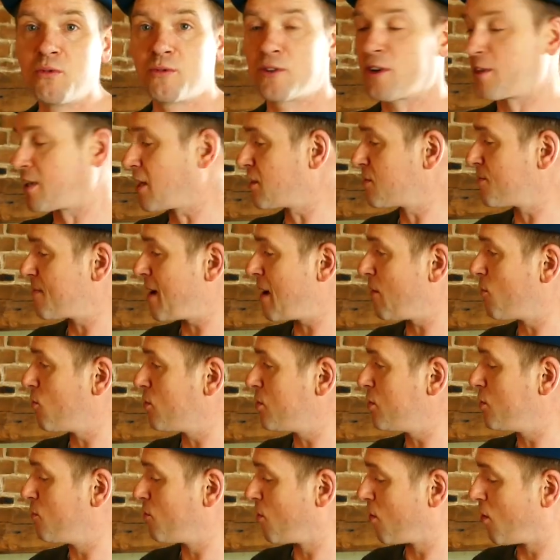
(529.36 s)
it doesn't matter
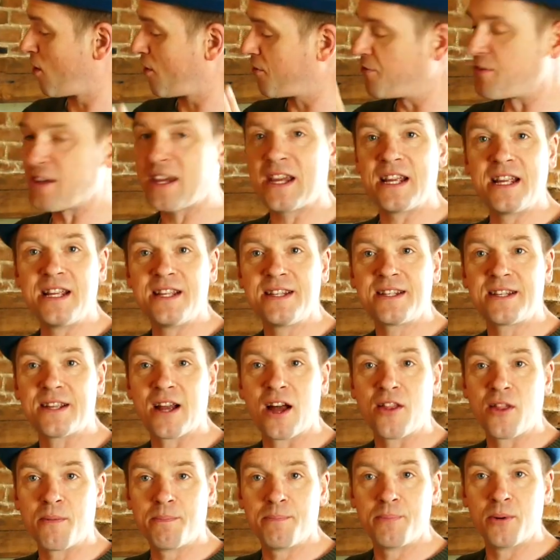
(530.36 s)
what you are, these
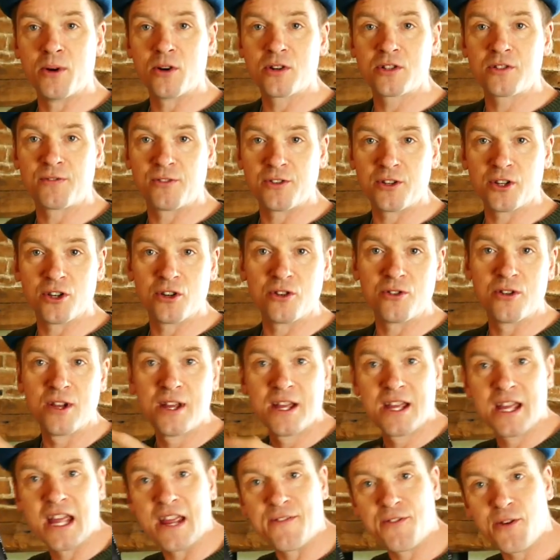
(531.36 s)
are the books for you.
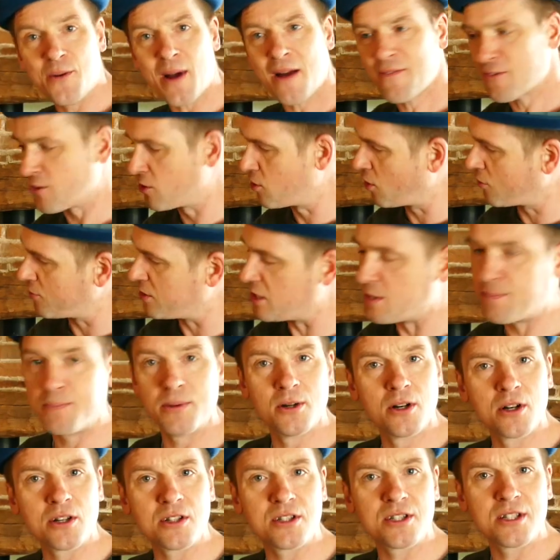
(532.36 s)
If you haven't got these
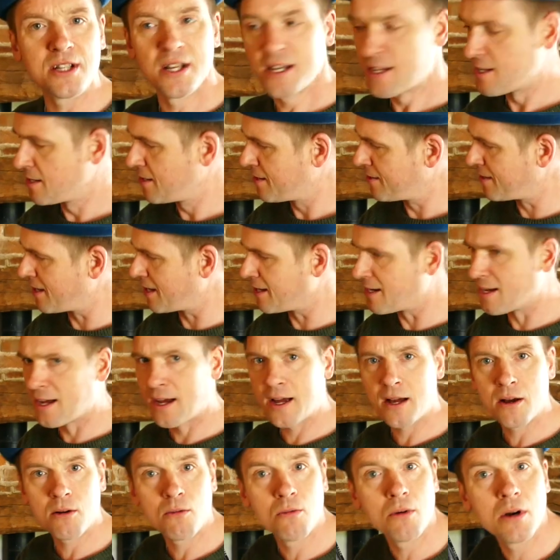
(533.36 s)
books, then,
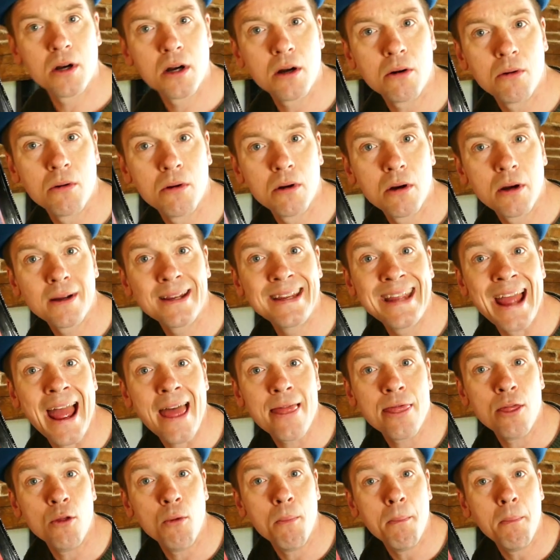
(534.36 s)
uh, well,
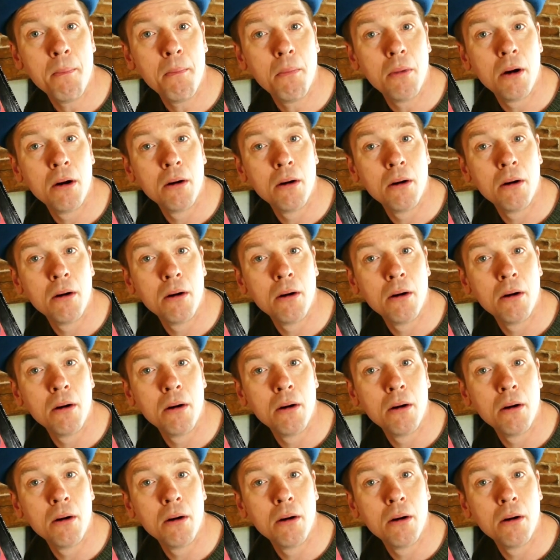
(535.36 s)
get them.